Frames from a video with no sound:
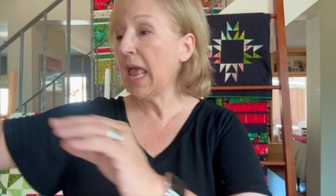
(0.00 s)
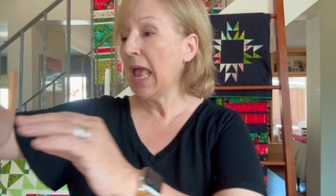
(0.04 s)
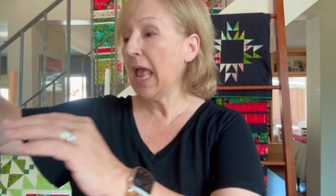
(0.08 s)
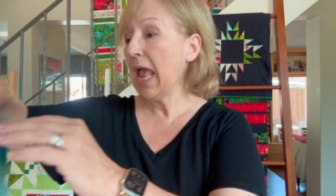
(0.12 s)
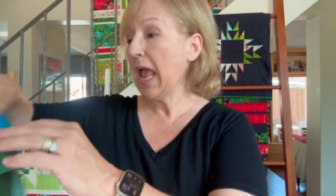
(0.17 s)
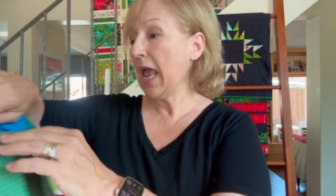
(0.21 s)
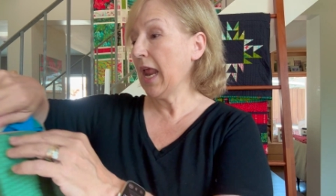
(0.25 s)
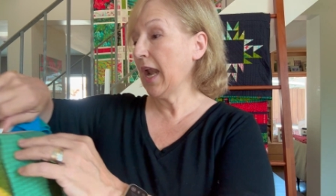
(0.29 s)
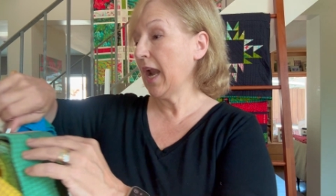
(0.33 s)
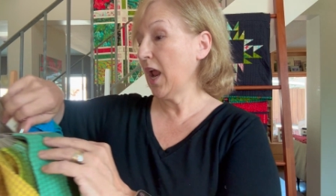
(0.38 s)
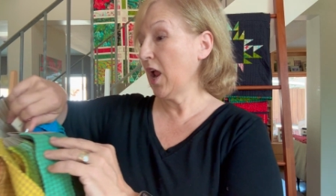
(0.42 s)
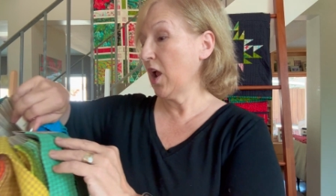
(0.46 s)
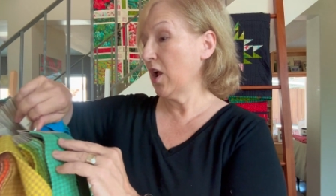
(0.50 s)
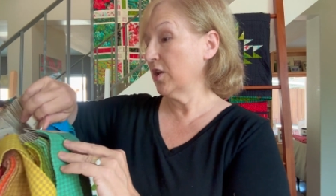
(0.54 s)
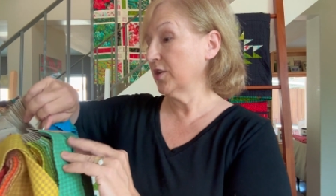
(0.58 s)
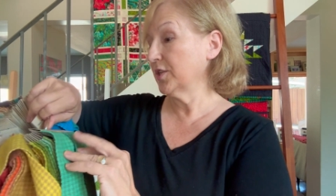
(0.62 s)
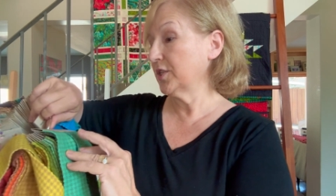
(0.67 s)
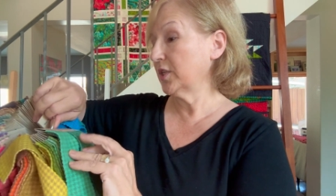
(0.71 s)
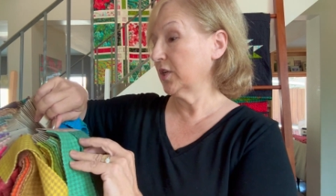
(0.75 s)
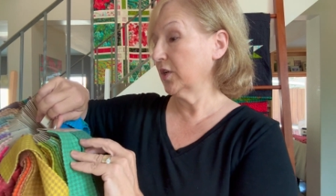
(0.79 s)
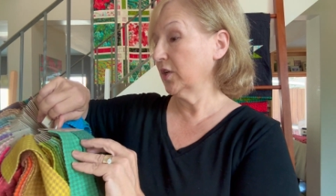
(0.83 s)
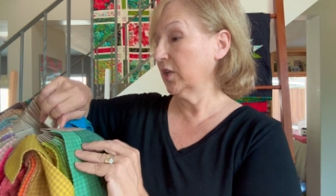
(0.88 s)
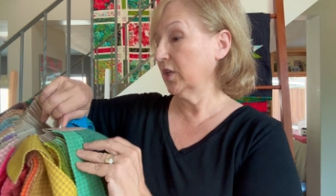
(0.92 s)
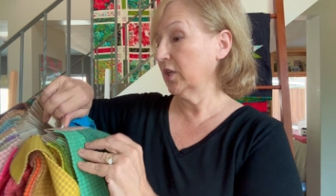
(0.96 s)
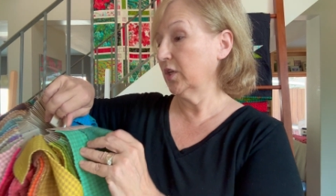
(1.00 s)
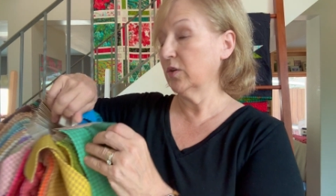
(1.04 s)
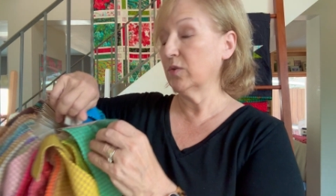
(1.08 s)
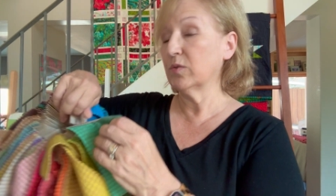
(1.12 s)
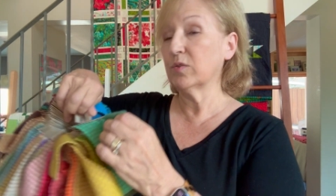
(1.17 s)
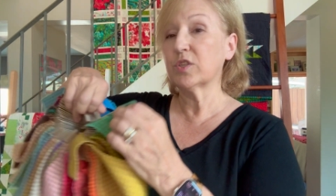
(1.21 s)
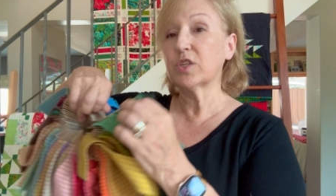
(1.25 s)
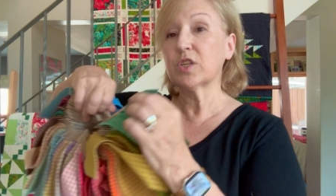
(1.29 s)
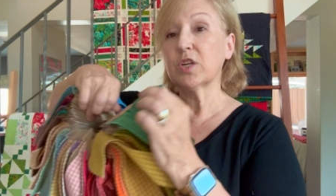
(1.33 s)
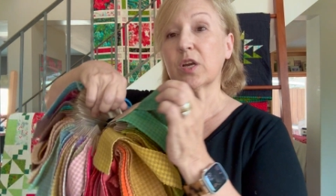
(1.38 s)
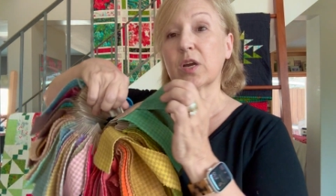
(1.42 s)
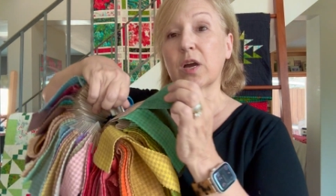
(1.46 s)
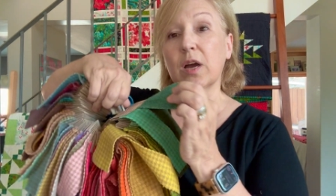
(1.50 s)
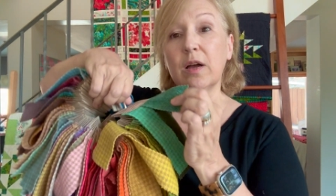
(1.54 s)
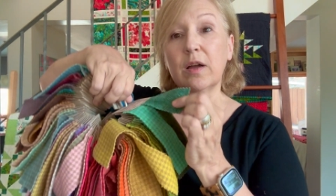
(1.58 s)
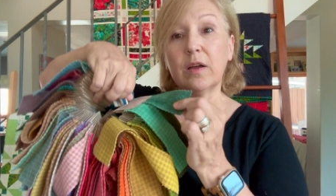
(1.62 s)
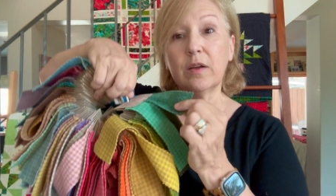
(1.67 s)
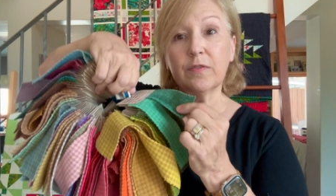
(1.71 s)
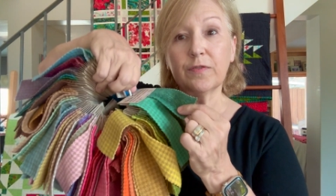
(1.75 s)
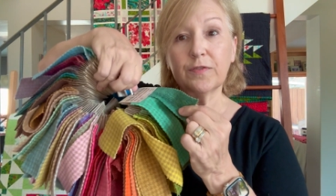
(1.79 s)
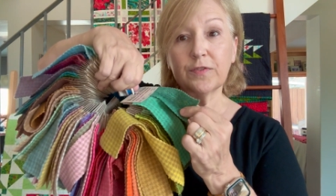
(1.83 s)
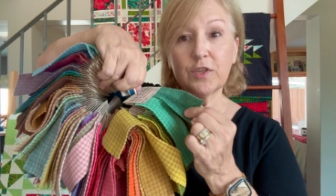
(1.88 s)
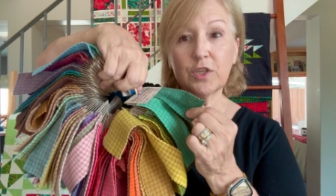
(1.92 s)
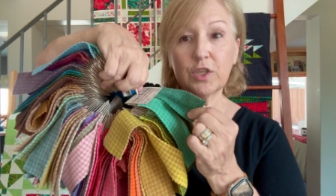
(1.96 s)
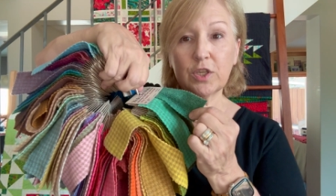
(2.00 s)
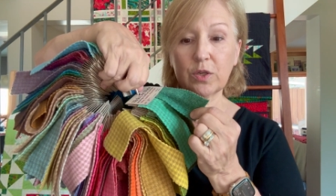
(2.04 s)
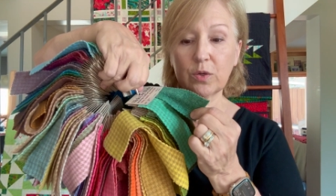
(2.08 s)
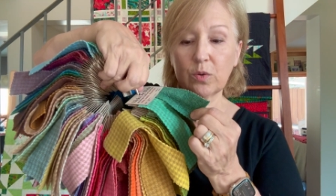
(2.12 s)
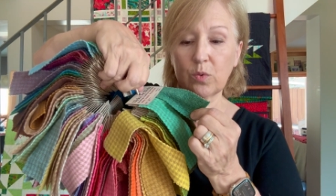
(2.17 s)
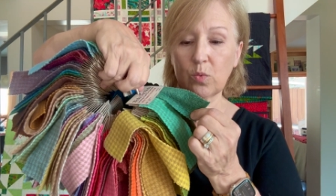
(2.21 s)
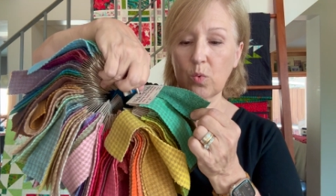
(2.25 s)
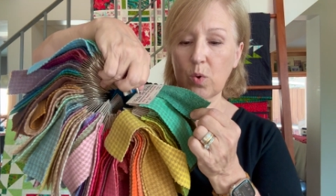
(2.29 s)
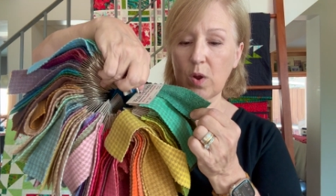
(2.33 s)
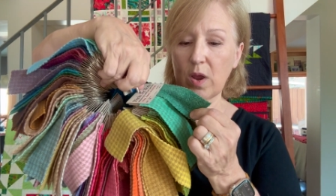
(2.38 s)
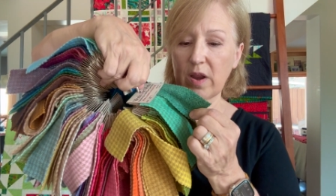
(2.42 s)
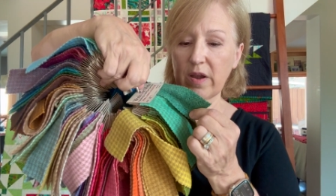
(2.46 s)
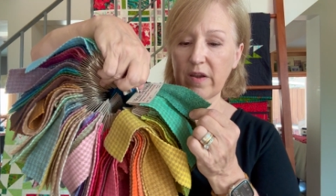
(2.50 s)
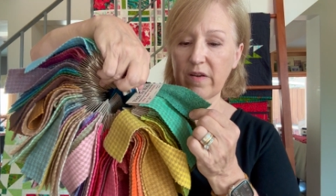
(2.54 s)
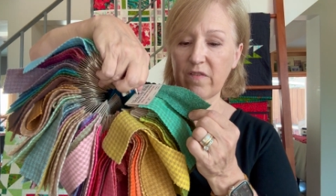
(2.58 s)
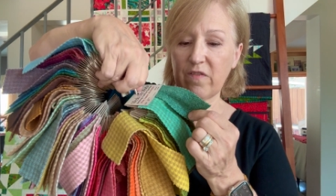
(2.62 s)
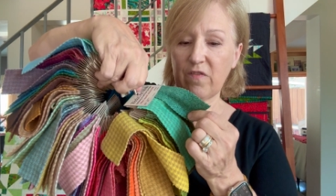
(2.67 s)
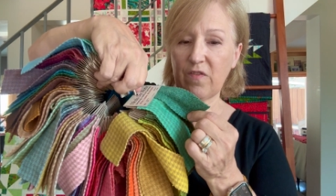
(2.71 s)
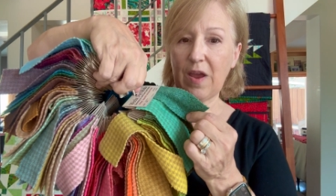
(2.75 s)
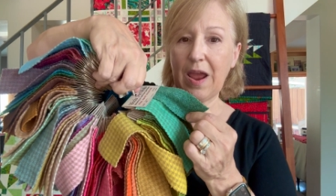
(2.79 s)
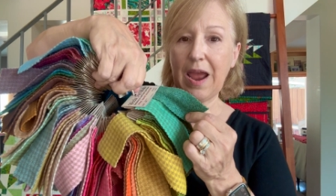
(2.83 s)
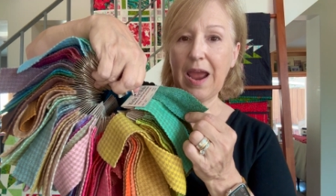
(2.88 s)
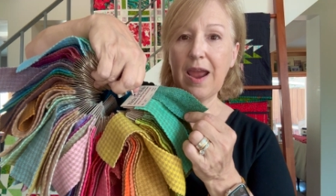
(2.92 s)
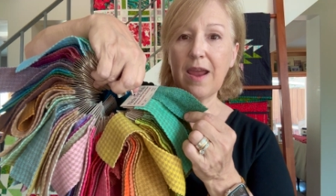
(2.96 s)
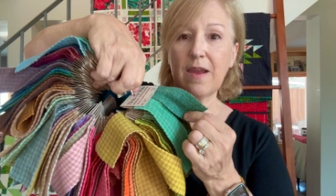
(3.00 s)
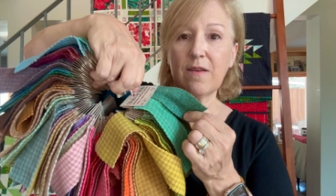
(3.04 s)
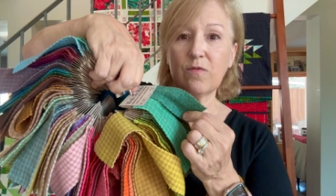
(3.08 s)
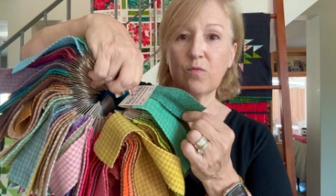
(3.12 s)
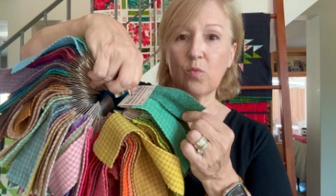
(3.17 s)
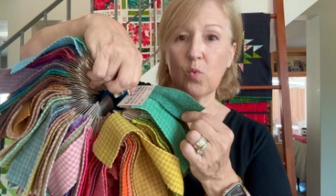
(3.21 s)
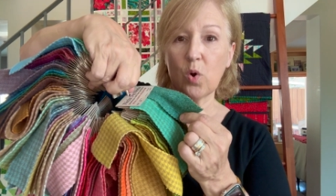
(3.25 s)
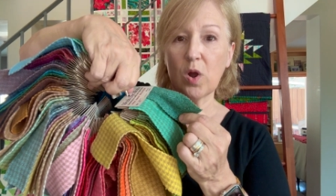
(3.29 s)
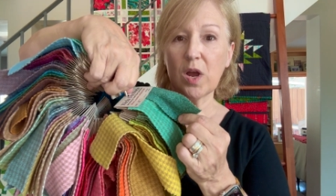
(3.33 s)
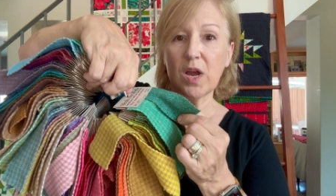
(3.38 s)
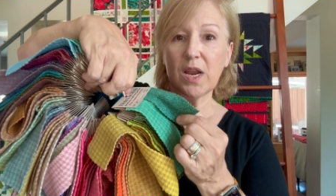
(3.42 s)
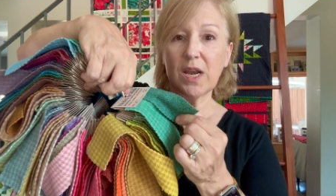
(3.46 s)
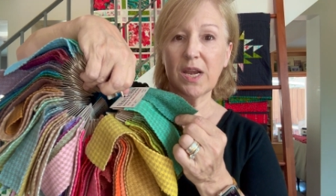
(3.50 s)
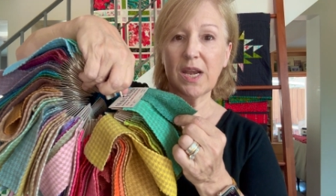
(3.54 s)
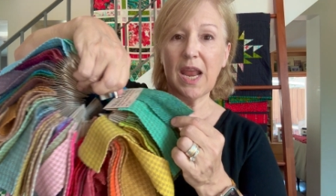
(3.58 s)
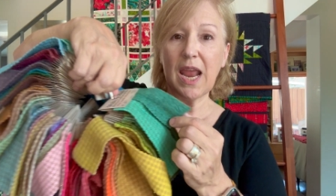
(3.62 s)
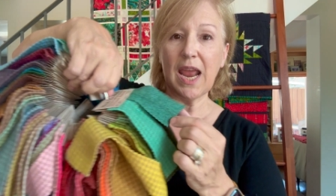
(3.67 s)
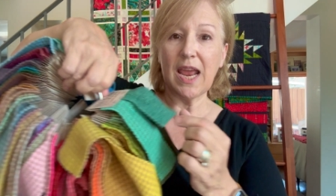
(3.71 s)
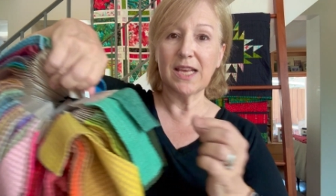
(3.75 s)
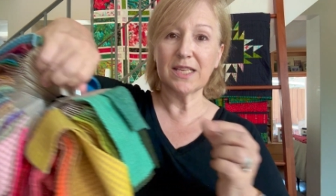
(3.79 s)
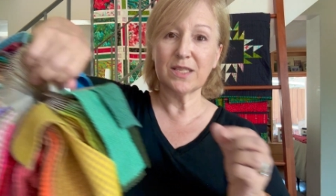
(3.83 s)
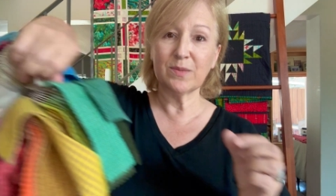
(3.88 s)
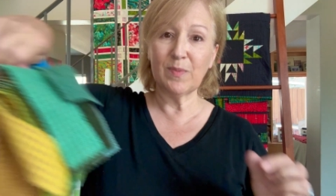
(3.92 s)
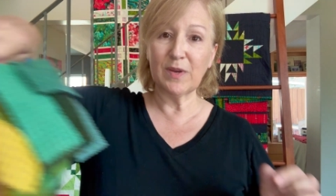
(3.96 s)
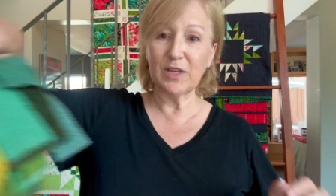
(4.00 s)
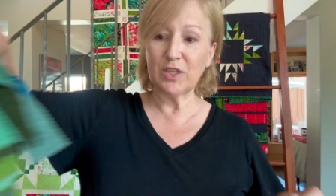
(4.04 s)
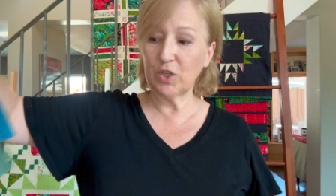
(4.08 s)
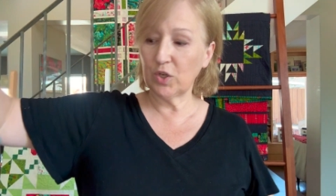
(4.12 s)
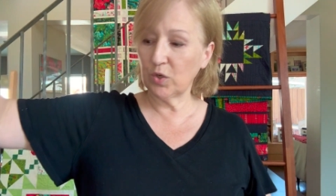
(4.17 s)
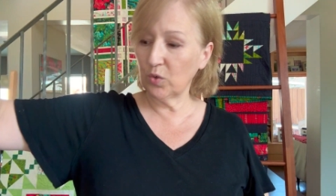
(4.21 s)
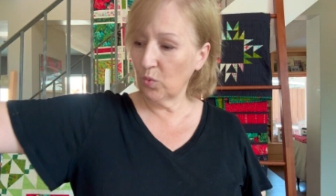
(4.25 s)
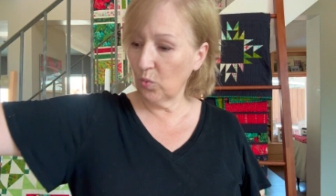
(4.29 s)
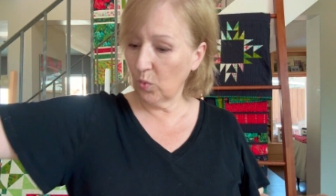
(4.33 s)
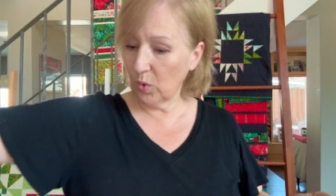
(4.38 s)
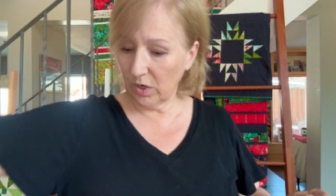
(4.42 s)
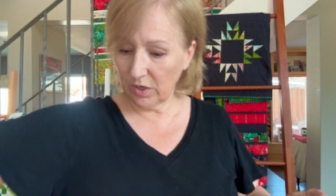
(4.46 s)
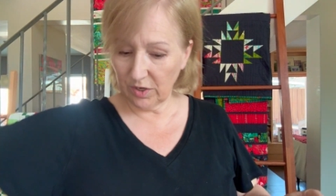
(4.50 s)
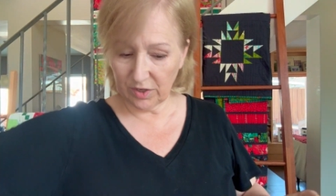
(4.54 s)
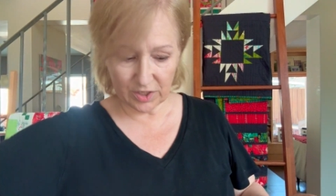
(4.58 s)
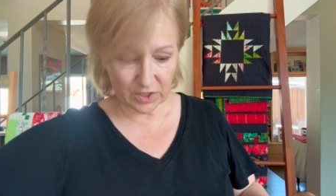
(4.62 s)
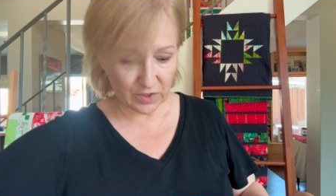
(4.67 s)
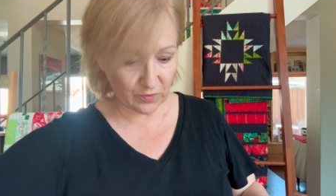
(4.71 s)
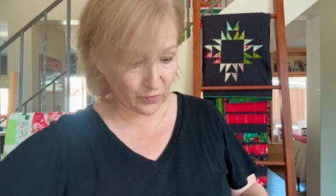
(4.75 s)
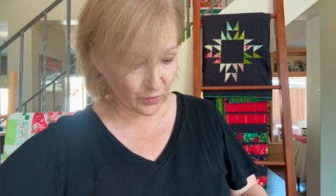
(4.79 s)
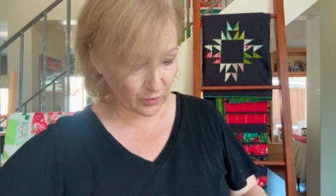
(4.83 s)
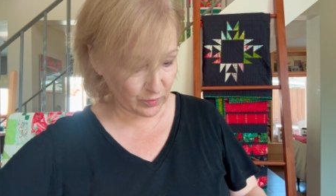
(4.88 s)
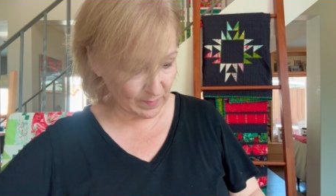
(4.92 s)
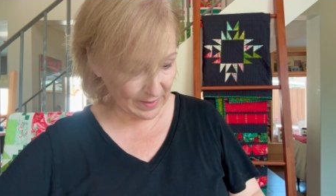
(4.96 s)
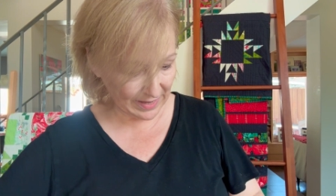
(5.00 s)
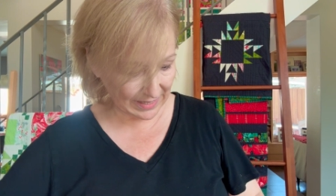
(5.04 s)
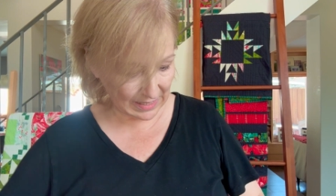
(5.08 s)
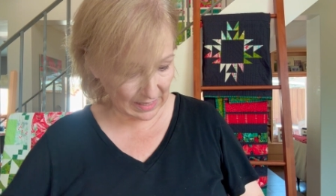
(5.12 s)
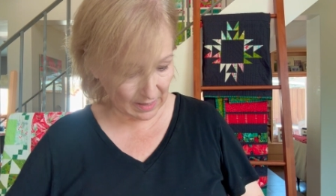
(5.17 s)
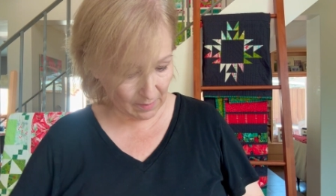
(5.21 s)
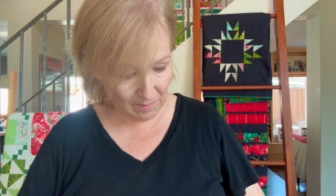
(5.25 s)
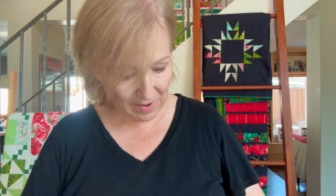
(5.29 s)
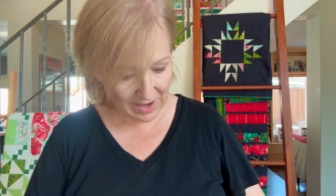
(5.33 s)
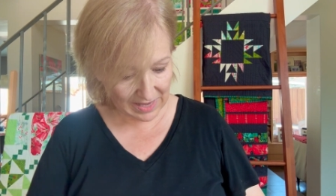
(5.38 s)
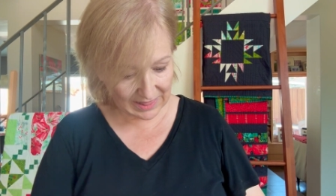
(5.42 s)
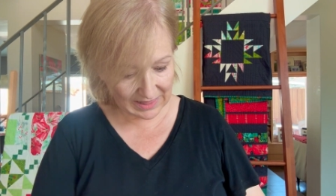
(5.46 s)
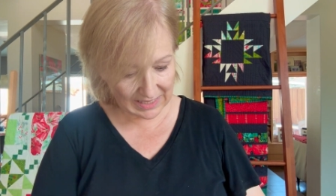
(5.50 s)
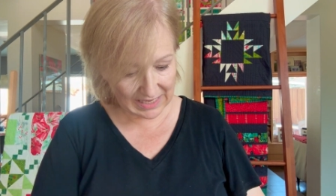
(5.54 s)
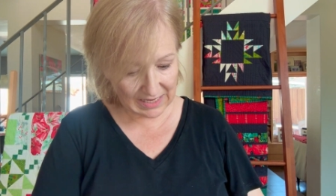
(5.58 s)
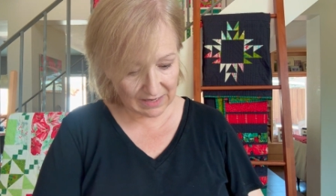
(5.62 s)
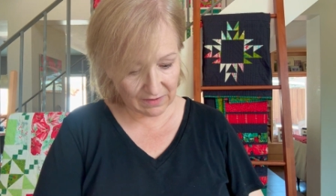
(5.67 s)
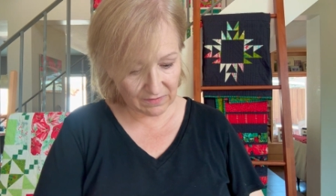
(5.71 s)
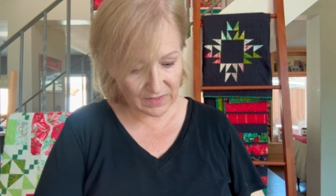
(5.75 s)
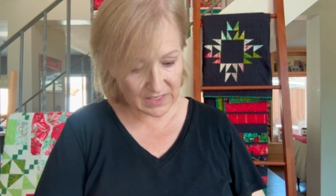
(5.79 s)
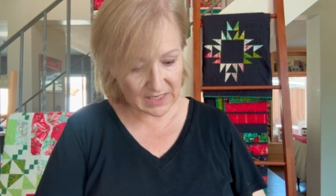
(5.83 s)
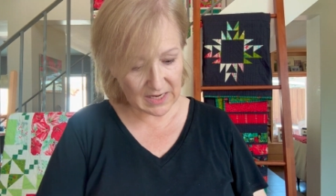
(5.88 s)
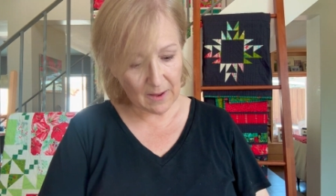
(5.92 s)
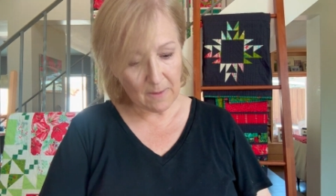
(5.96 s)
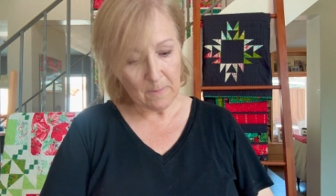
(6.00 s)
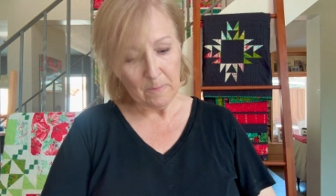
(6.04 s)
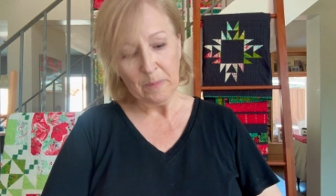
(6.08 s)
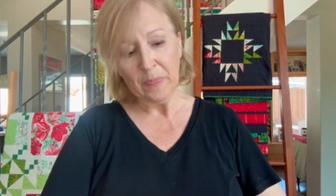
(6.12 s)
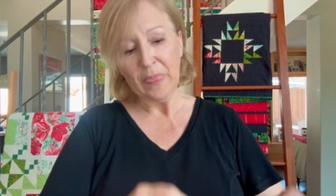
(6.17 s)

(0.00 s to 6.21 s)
and I also used Gulf 2151 as my two wools for making my leaves.